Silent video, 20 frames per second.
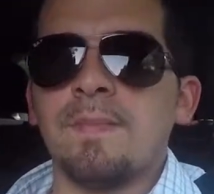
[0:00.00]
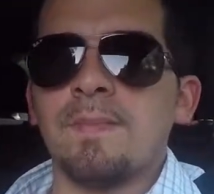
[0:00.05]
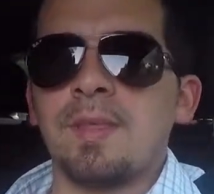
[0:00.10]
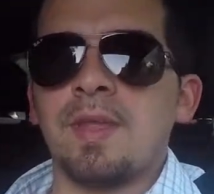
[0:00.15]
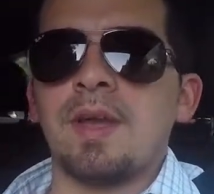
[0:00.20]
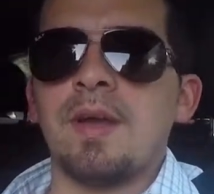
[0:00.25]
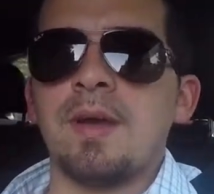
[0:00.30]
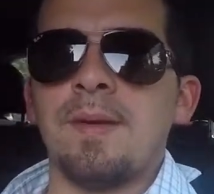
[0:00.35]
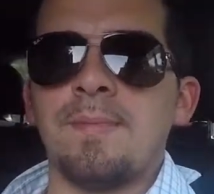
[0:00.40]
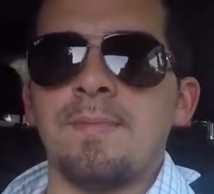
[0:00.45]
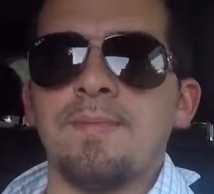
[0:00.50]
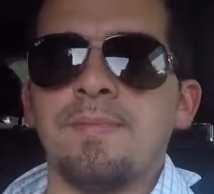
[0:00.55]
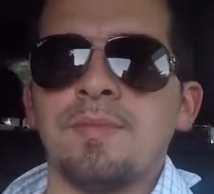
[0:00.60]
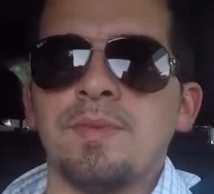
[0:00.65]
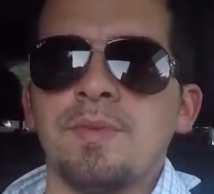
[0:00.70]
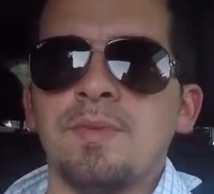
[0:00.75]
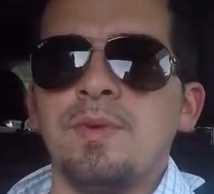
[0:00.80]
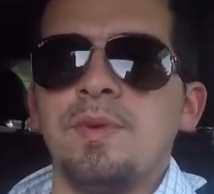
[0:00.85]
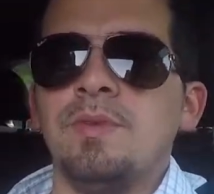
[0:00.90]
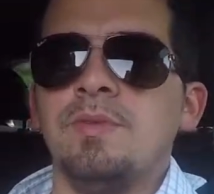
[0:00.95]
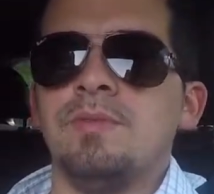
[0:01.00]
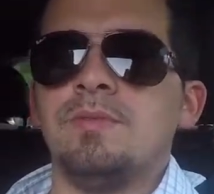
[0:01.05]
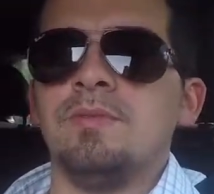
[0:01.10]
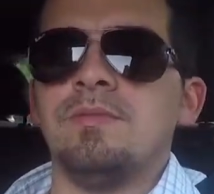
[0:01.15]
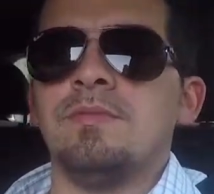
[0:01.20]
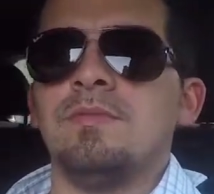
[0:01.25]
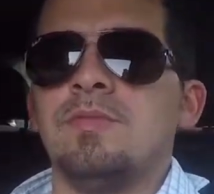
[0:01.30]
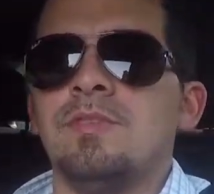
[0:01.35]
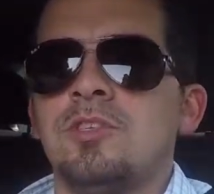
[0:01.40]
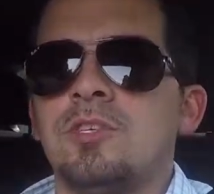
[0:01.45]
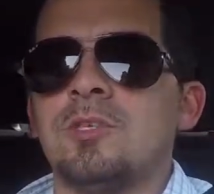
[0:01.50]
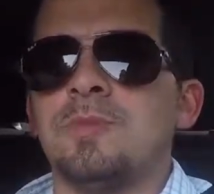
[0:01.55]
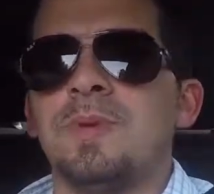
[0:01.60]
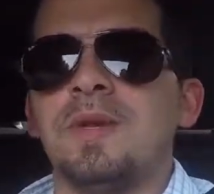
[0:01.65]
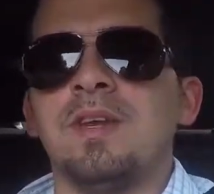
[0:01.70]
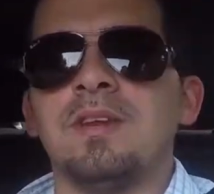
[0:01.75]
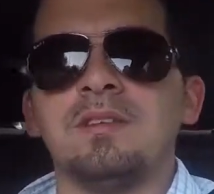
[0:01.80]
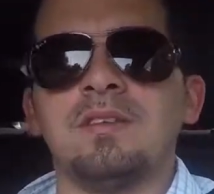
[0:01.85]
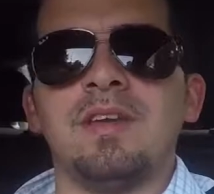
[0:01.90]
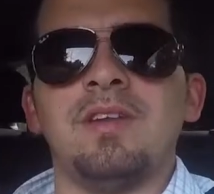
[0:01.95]
Well, just
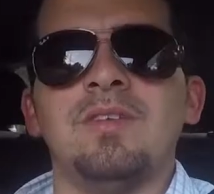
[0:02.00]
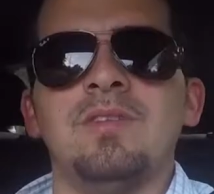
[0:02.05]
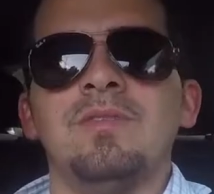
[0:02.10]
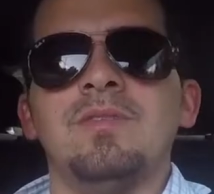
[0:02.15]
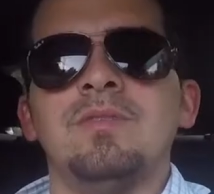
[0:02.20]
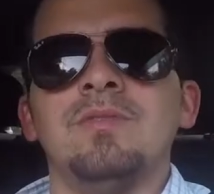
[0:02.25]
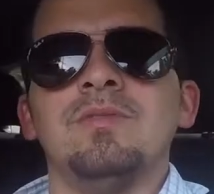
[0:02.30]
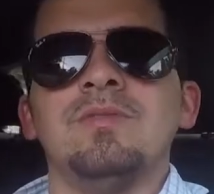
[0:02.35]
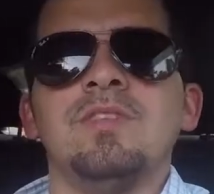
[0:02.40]
because I don't